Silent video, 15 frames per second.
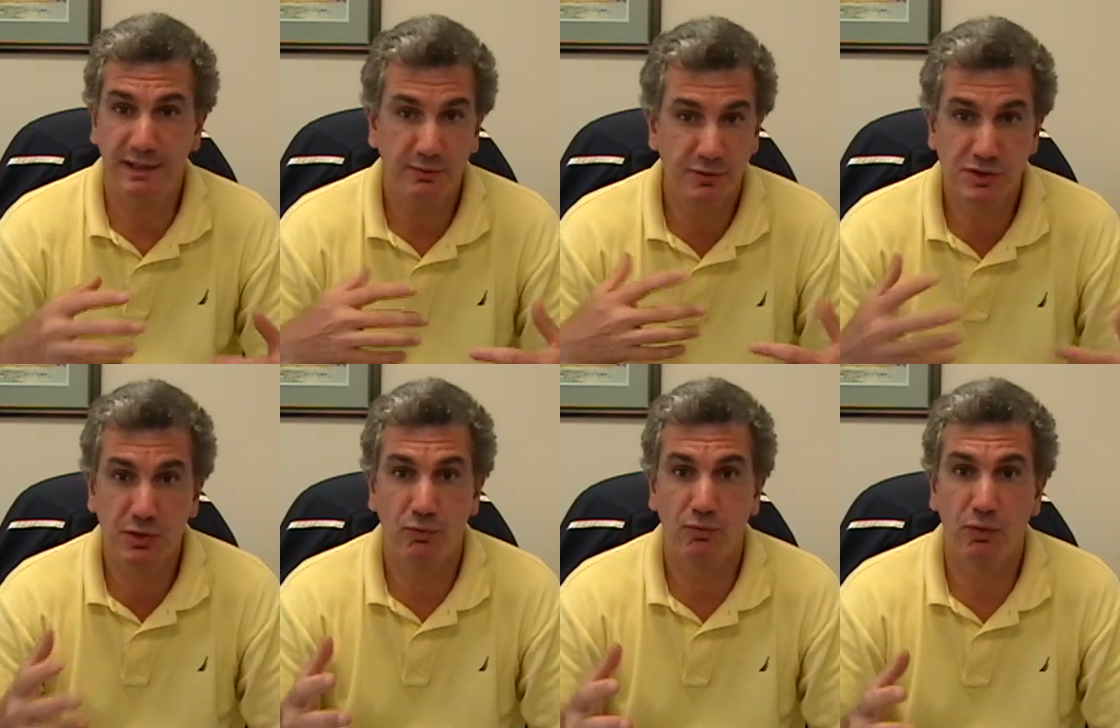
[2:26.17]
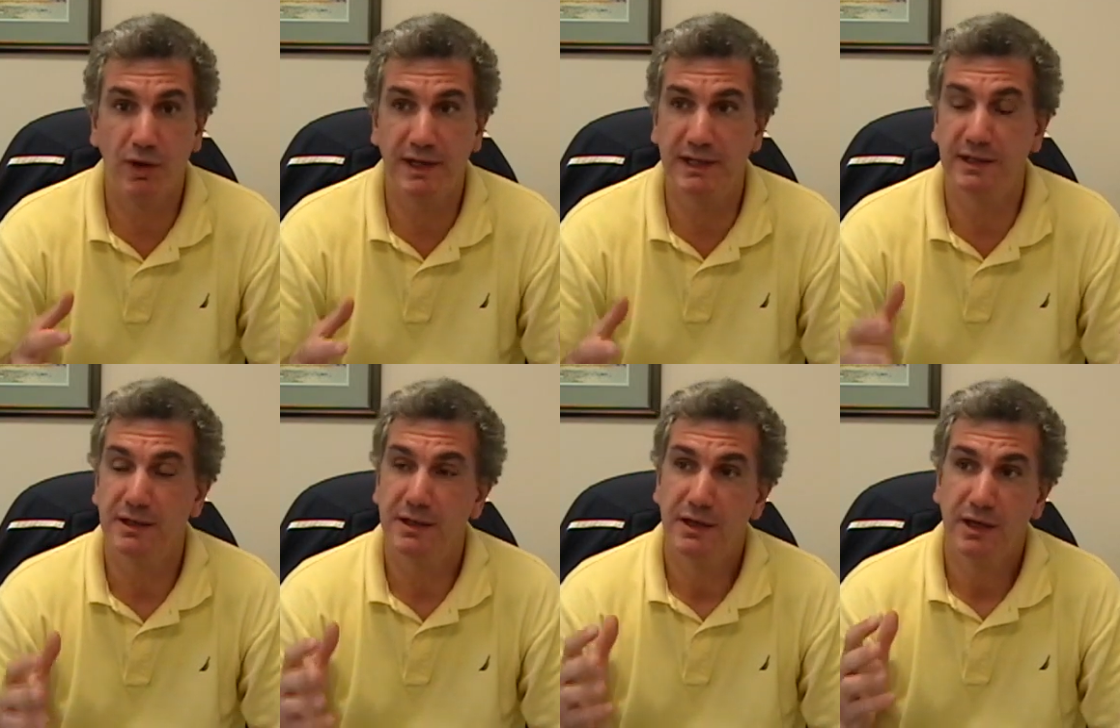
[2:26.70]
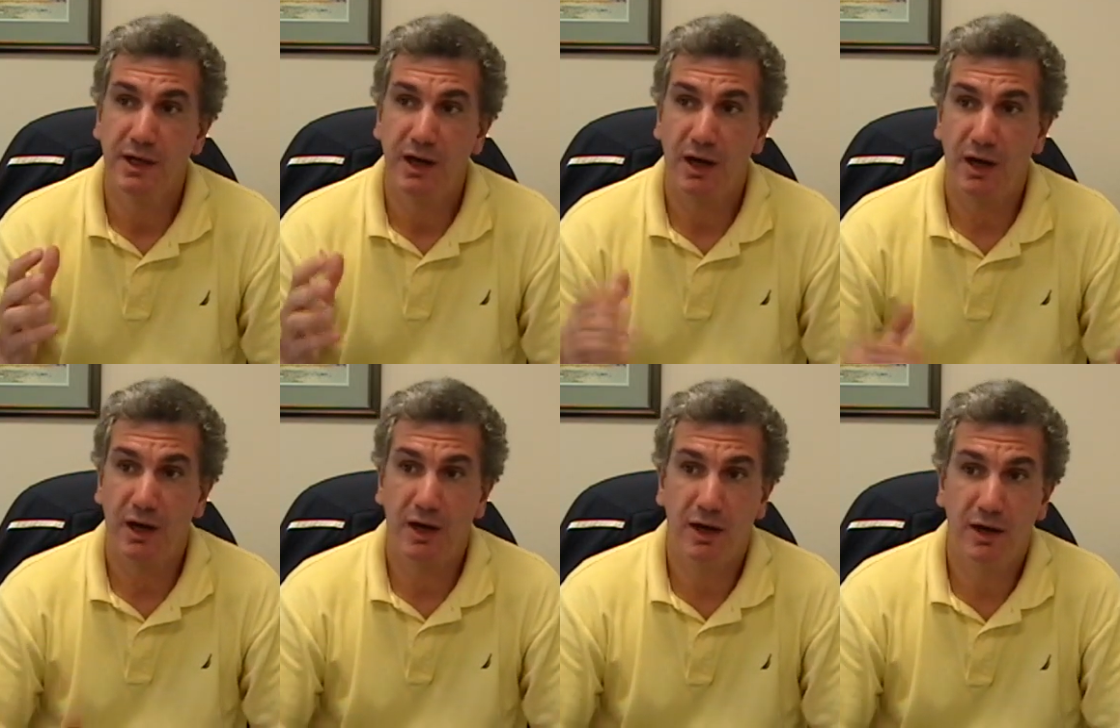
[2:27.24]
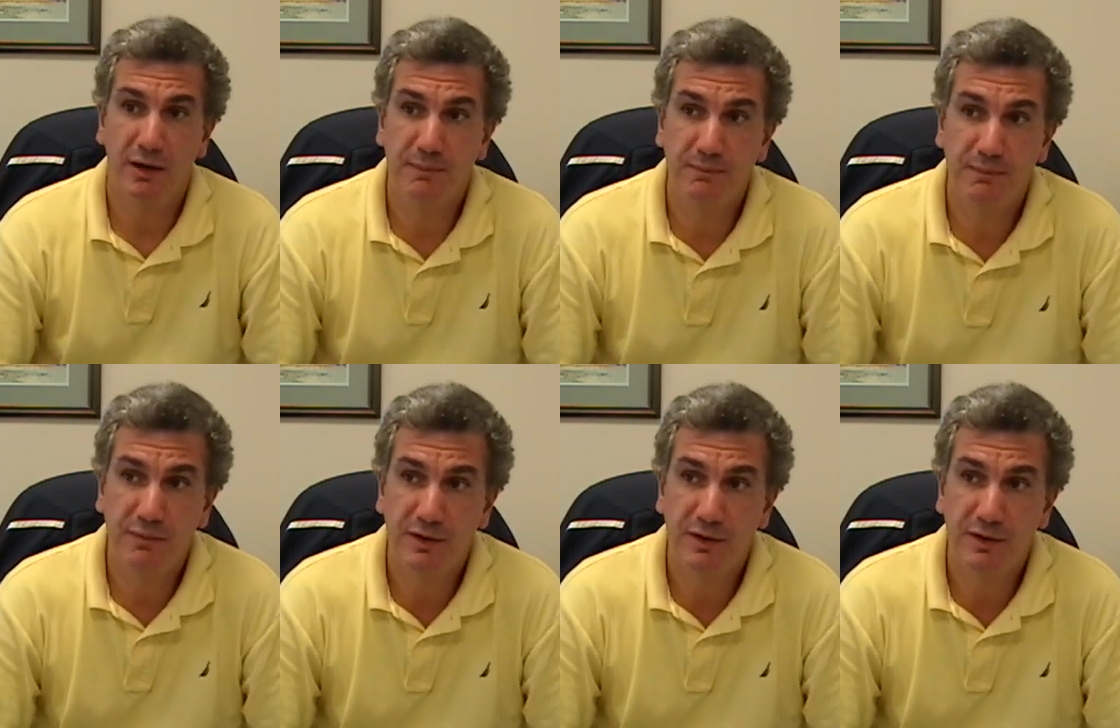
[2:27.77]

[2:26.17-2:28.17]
There was no running. Uh,